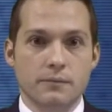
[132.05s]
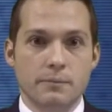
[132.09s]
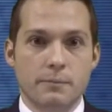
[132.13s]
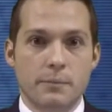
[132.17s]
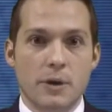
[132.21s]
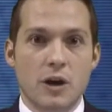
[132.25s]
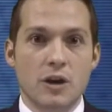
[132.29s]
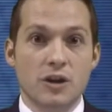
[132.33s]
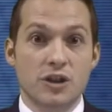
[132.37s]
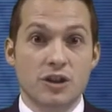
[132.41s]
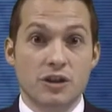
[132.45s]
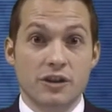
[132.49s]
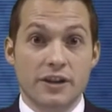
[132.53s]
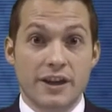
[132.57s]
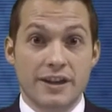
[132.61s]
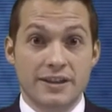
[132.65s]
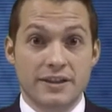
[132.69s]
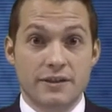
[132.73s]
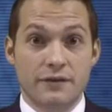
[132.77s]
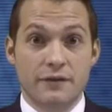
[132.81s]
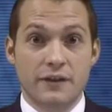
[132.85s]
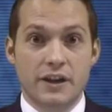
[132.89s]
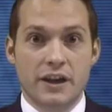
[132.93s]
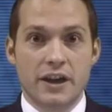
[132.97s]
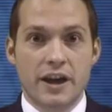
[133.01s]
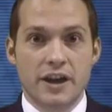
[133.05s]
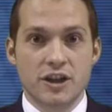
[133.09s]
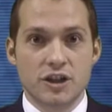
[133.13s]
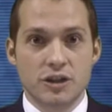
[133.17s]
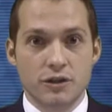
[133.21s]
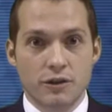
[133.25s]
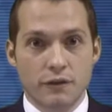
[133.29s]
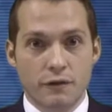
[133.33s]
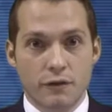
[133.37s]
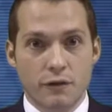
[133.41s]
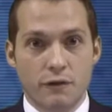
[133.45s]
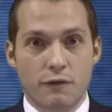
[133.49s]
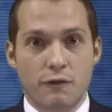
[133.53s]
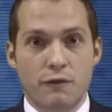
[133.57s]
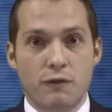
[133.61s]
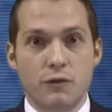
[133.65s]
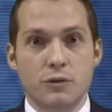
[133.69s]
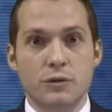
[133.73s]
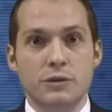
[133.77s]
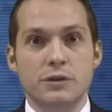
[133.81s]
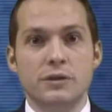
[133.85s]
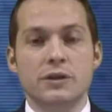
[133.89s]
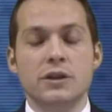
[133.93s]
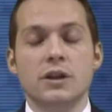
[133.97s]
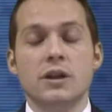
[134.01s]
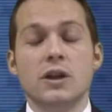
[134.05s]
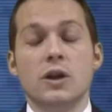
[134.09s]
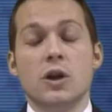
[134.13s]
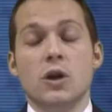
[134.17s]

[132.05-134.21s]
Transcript: partial gasification of the fluid,